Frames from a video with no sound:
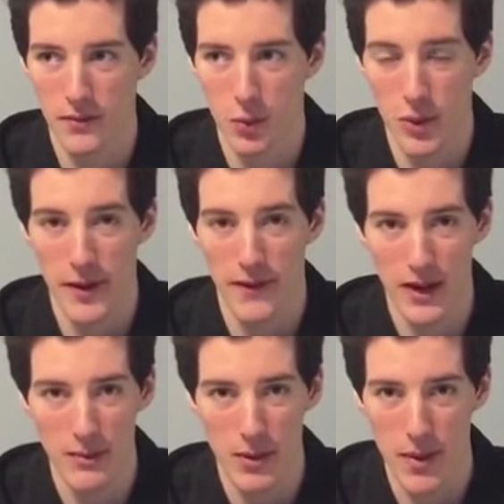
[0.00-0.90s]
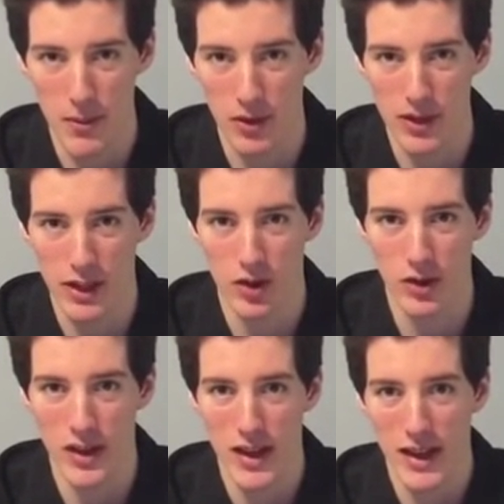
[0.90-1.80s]
One of my family members
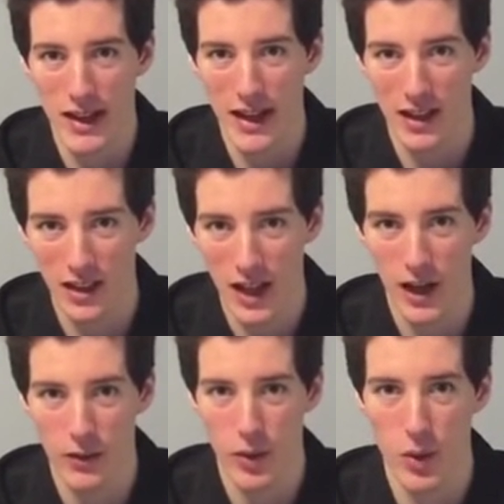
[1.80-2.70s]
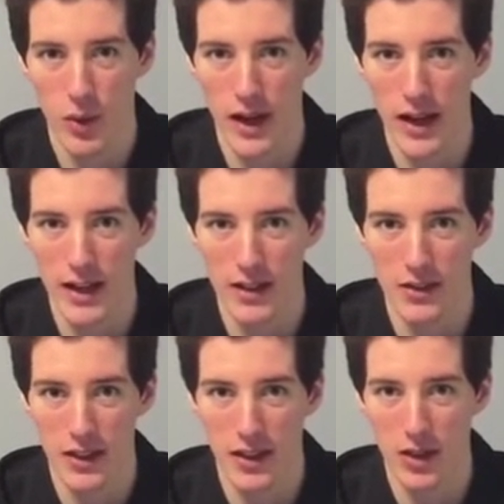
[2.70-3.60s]
actually got a lot of frequent
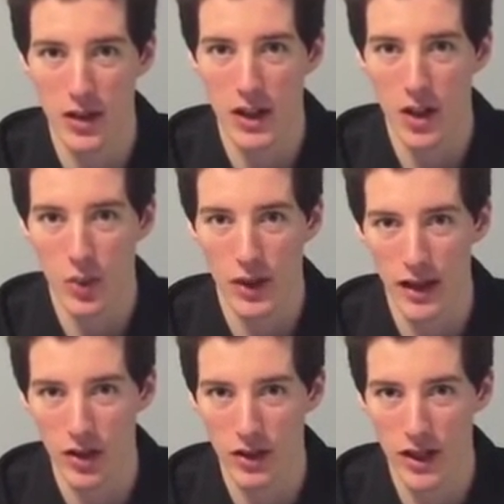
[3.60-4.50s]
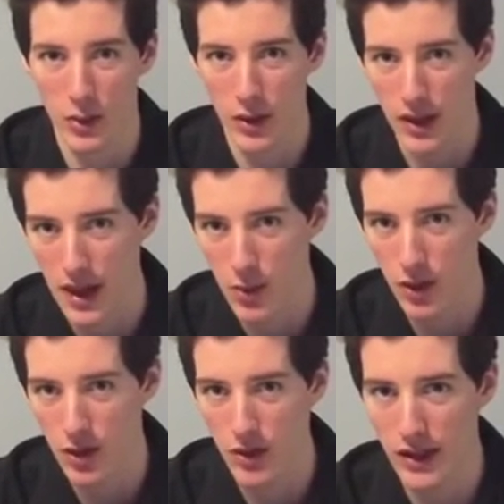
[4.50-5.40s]
headaches, and when I looked at what they were
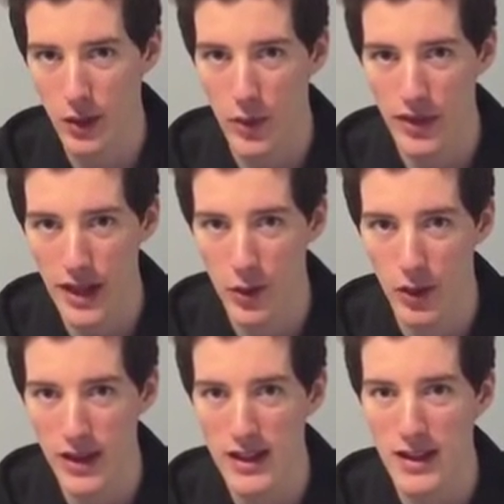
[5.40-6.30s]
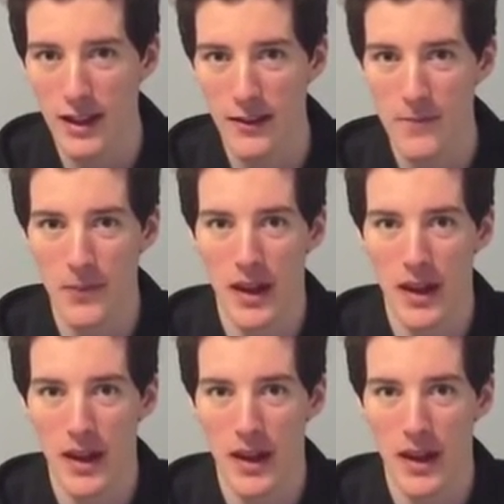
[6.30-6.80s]
doing and what they were eating,